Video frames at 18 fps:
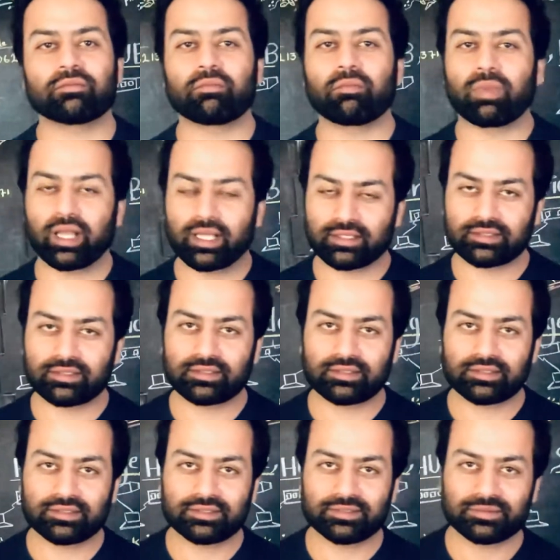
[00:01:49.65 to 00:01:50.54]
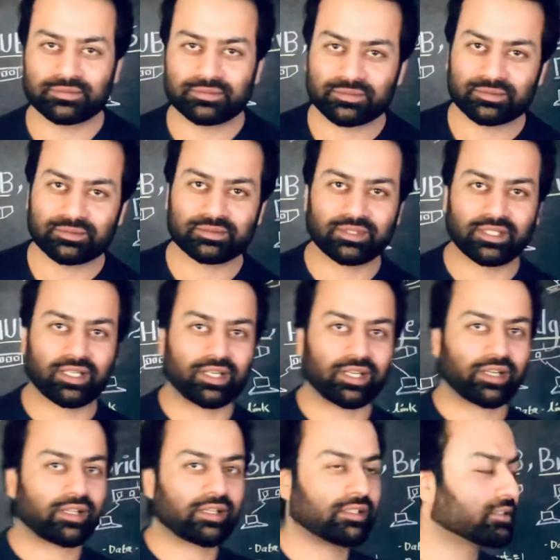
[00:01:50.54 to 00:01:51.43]
bus.
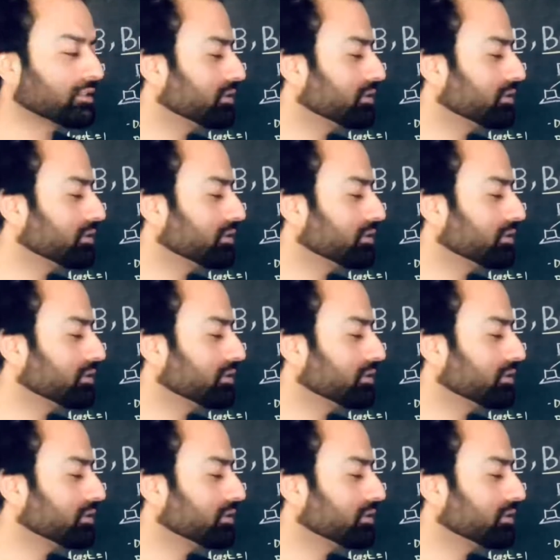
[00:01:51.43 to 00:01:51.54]
Hierarchical,